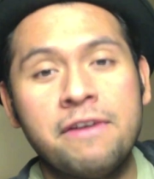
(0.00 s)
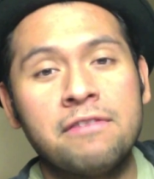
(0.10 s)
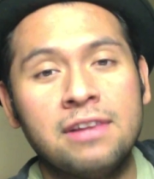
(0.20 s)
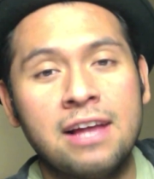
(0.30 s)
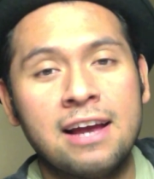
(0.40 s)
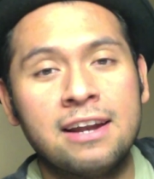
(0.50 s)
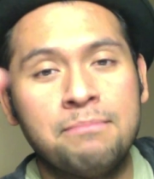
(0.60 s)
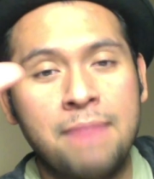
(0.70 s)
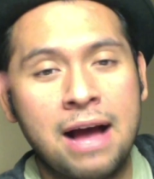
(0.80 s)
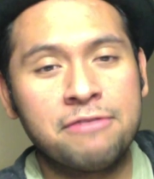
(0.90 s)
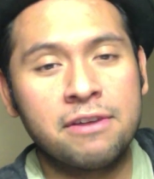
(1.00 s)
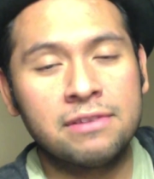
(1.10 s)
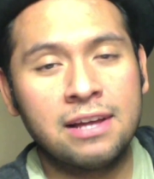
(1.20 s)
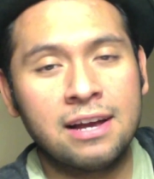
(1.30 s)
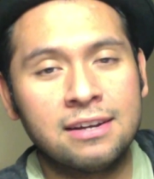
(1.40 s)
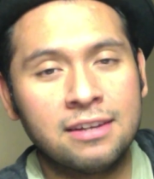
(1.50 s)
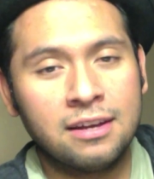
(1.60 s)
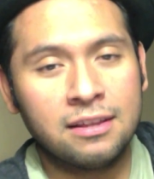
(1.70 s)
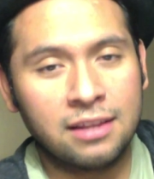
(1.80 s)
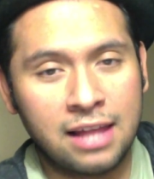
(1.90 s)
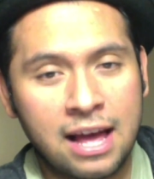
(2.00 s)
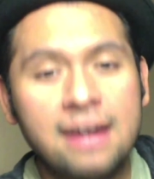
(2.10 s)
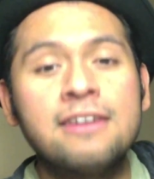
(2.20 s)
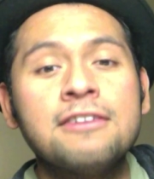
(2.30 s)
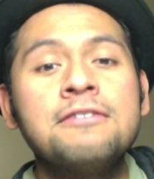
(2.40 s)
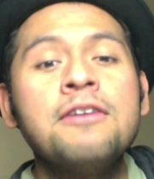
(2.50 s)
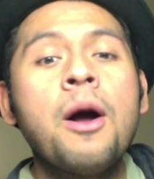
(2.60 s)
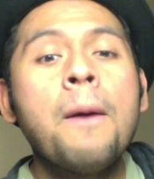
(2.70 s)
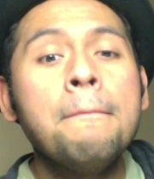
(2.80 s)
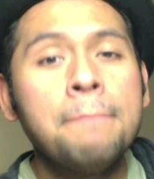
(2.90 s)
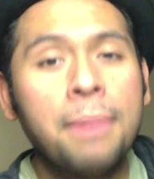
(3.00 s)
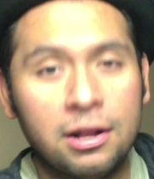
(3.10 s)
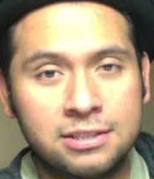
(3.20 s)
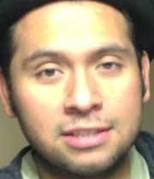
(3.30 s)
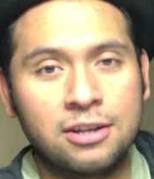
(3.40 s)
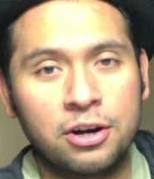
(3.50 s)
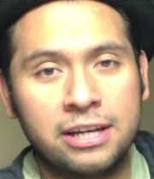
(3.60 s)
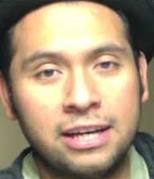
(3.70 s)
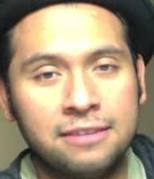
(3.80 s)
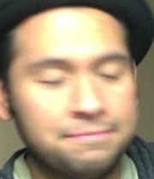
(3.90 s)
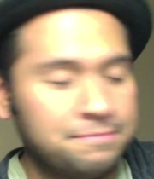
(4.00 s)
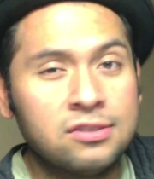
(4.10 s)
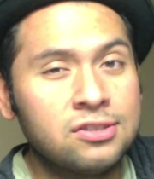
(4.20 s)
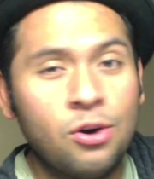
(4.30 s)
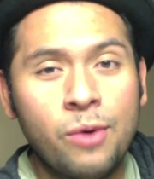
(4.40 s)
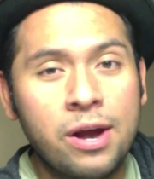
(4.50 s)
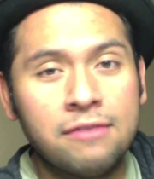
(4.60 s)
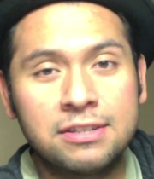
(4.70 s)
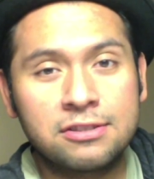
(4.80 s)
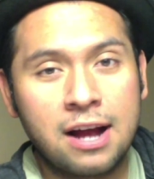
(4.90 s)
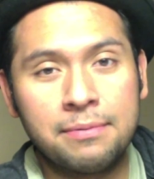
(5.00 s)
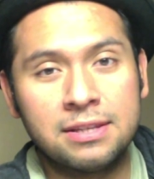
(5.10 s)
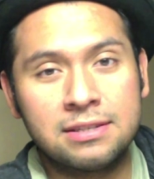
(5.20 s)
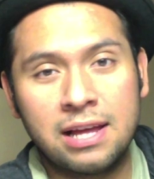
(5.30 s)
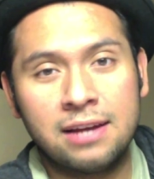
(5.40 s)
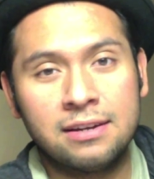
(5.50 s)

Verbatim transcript: Your favorite land, my favorite land, the land of Baltkirky. There's no way of describing this